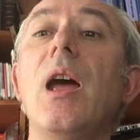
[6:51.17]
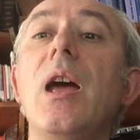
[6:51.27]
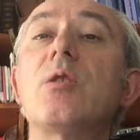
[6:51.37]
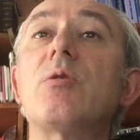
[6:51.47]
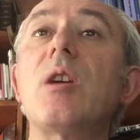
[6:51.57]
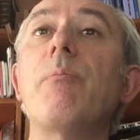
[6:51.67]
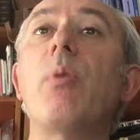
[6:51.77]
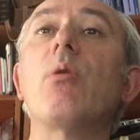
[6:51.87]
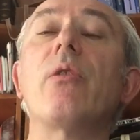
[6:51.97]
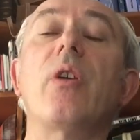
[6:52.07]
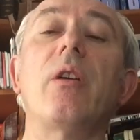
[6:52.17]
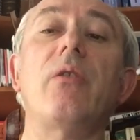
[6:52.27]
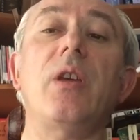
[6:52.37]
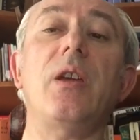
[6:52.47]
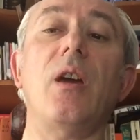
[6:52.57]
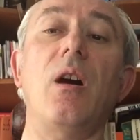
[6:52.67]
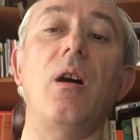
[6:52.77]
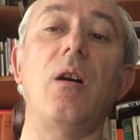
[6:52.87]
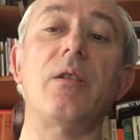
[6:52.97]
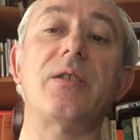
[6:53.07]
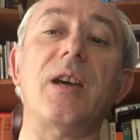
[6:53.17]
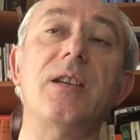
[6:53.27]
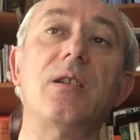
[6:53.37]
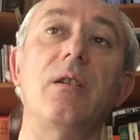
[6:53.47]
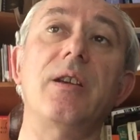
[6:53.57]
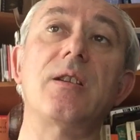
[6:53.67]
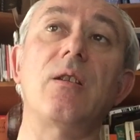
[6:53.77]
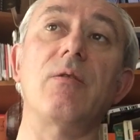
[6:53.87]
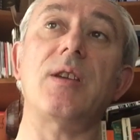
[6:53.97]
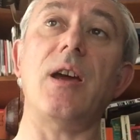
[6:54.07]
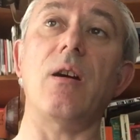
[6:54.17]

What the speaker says: It's also important that the R data is looked at